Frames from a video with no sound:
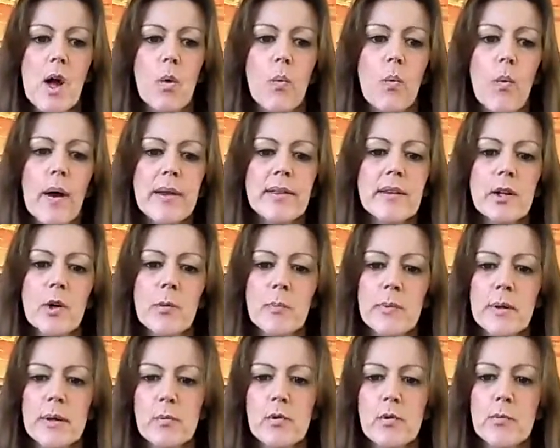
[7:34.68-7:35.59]
When the
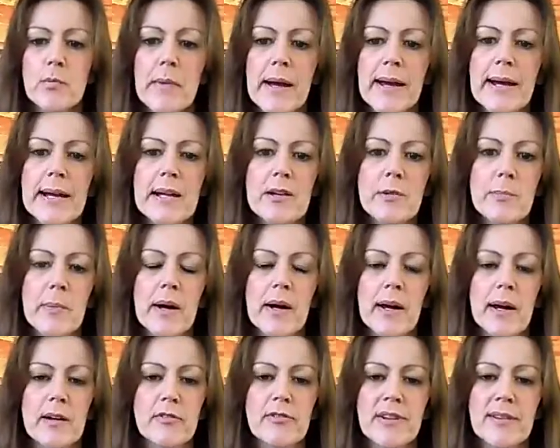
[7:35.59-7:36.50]
company was made by
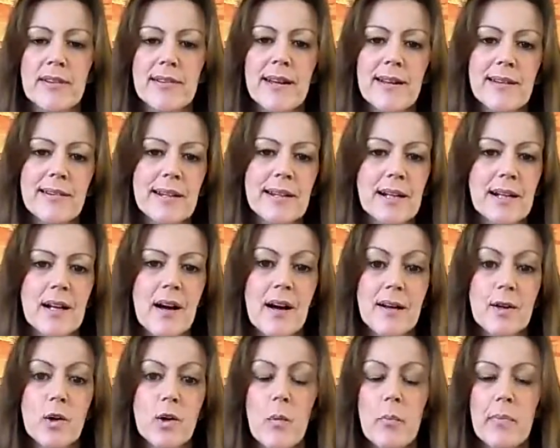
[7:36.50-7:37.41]
a fantastic
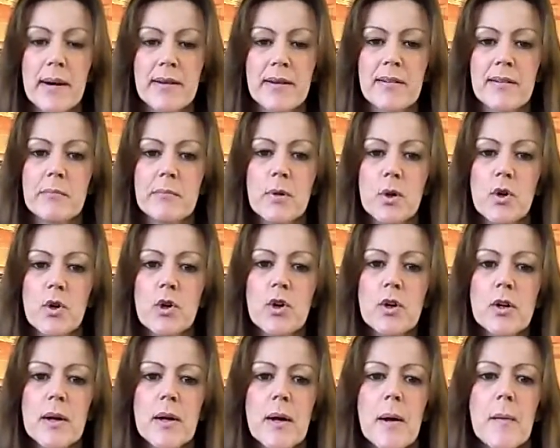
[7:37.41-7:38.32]
guy called Peter
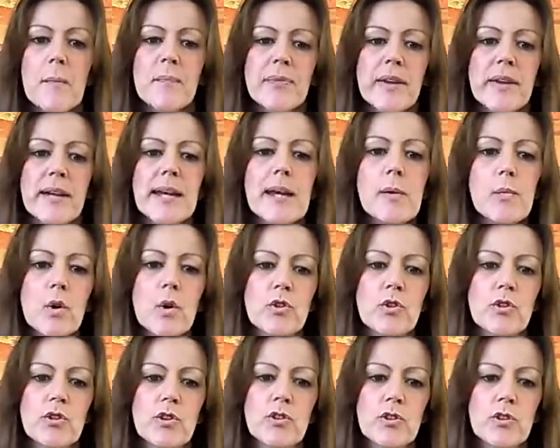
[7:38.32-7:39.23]
Mork, he
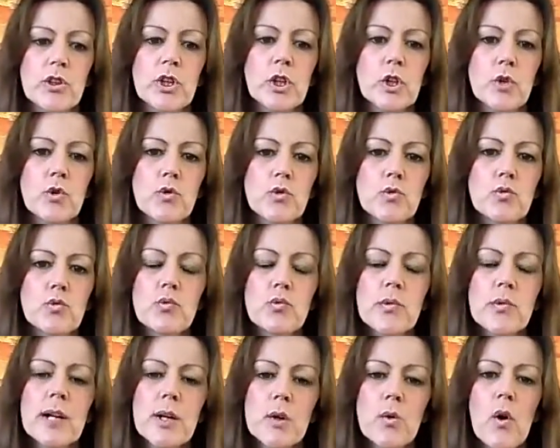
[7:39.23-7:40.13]
wanted to use
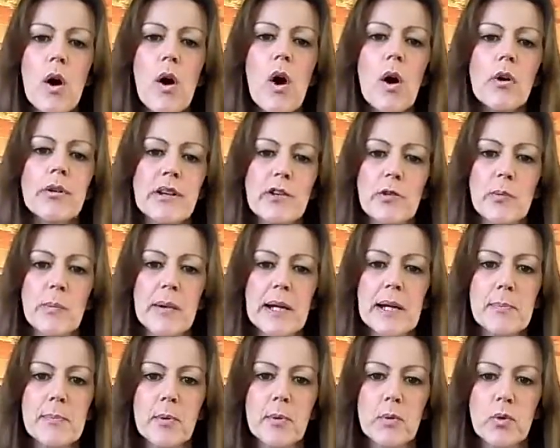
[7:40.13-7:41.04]
real, honest
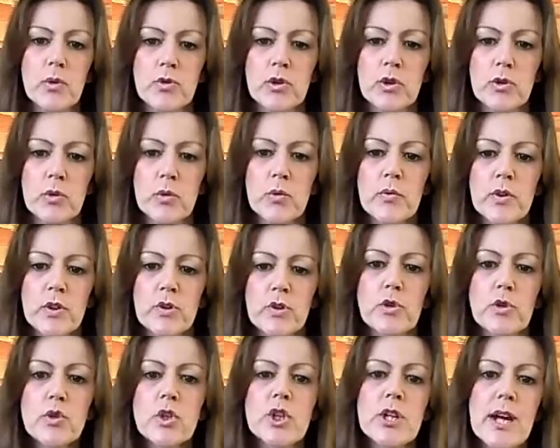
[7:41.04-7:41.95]
people to
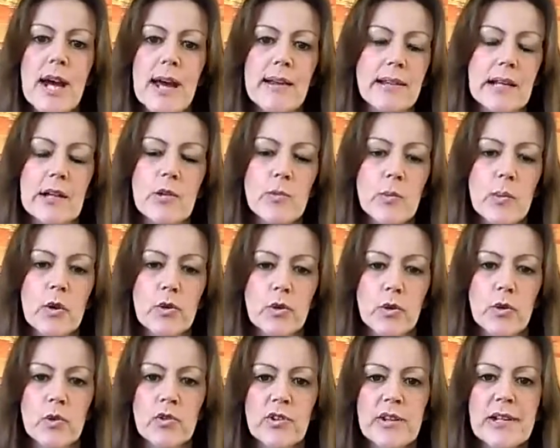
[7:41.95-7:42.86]
share these
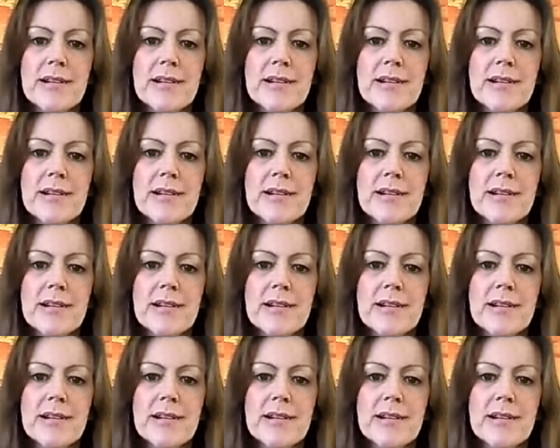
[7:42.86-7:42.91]
products.